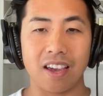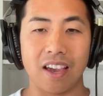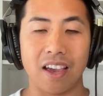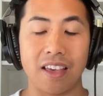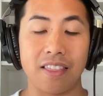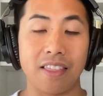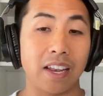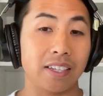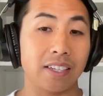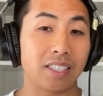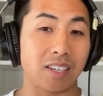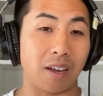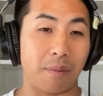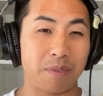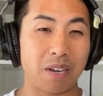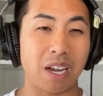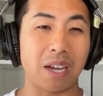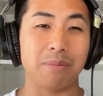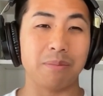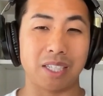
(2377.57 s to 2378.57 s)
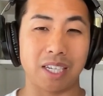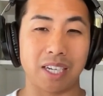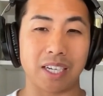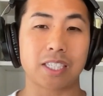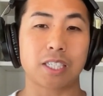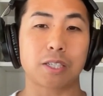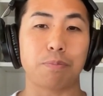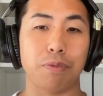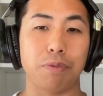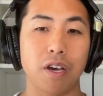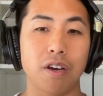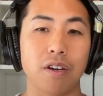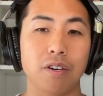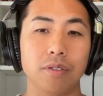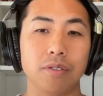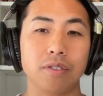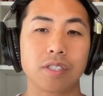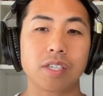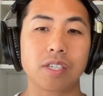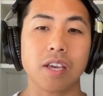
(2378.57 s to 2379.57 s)
and then sometimes it
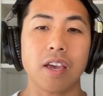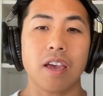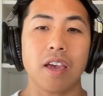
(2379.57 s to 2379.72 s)
explodes.